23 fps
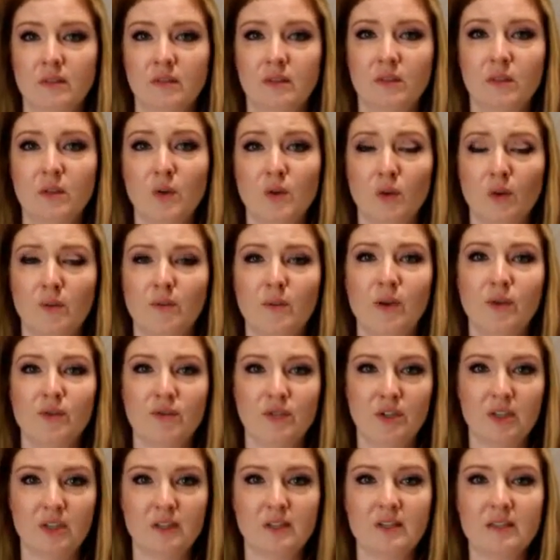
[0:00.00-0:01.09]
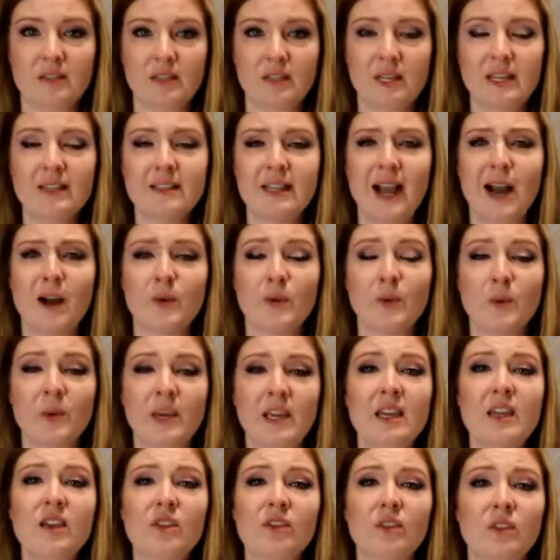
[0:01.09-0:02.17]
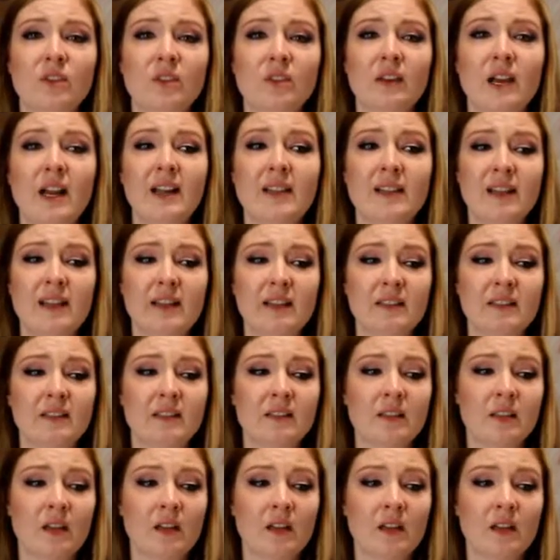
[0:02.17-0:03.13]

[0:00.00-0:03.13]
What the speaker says: your emotions is how you heal. And then